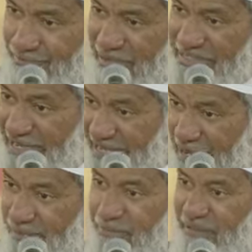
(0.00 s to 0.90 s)
by the
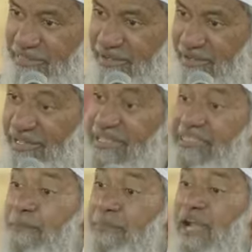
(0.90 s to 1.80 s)
Islamic method,
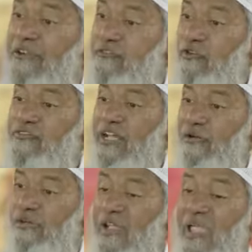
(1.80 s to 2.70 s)
the blood flows
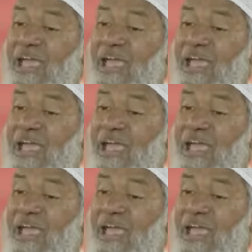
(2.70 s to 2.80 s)
out